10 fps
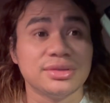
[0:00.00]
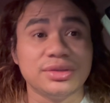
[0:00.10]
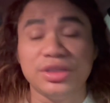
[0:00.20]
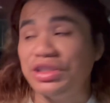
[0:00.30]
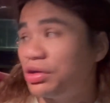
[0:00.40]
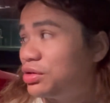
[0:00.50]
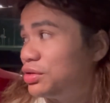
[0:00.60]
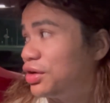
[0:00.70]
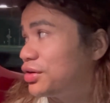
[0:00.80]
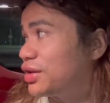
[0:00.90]
You know, you
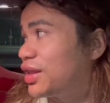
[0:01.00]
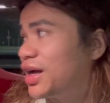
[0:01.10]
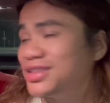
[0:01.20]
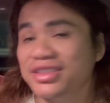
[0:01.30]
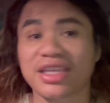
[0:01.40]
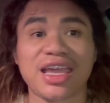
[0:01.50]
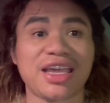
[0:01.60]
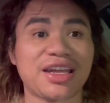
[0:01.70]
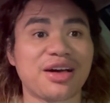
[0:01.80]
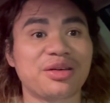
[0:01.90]
learn a lot just
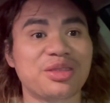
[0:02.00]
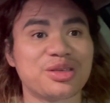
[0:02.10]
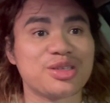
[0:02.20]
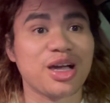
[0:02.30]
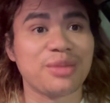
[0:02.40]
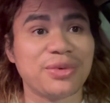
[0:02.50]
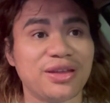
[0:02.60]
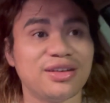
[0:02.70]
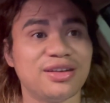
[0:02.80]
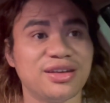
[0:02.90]
hanging out in the shop,
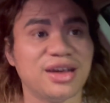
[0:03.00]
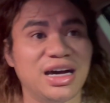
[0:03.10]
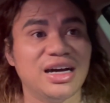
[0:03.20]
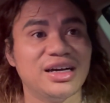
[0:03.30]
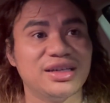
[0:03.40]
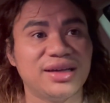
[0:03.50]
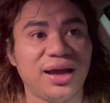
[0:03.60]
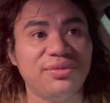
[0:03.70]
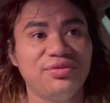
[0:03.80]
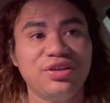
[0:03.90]
and
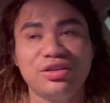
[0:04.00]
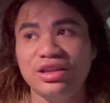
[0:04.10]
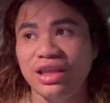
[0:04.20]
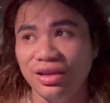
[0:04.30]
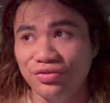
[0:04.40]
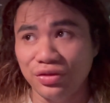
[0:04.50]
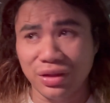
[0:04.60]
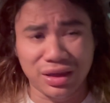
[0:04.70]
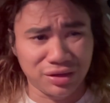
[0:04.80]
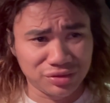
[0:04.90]
I'm very thankful
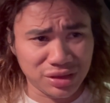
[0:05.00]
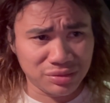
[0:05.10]
that I was